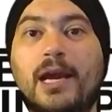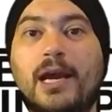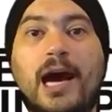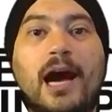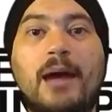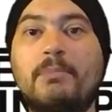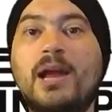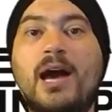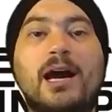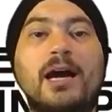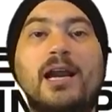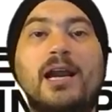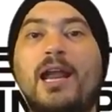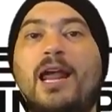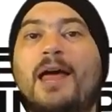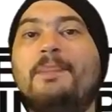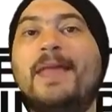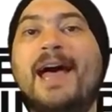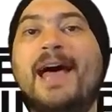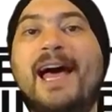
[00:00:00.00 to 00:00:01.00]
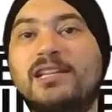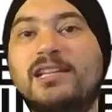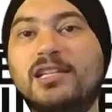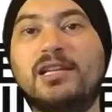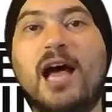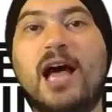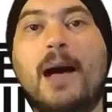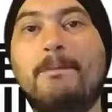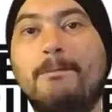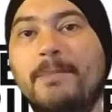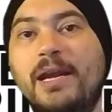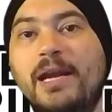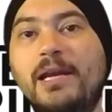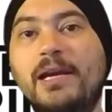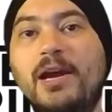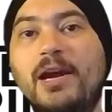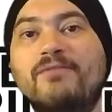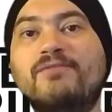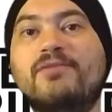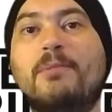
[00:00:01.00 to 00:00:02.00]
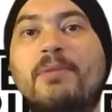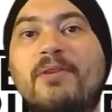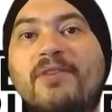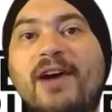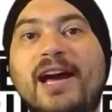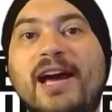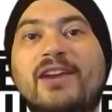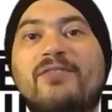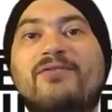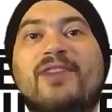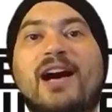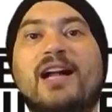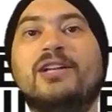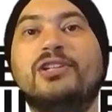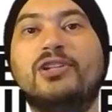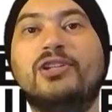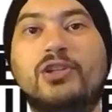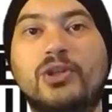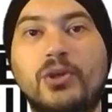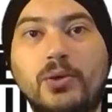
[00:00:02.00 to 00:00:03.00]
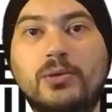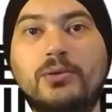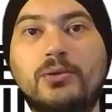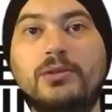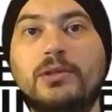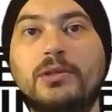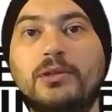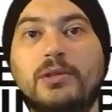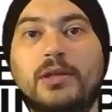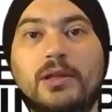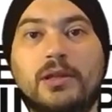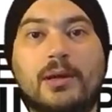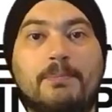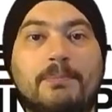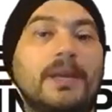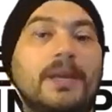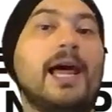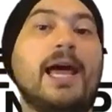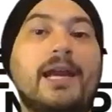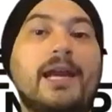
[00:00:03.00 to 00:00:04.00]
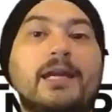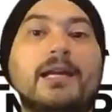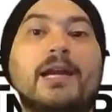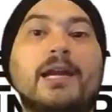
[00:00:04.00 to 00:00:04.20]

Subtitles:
I'm not going to let that stop me from providing value to the planet.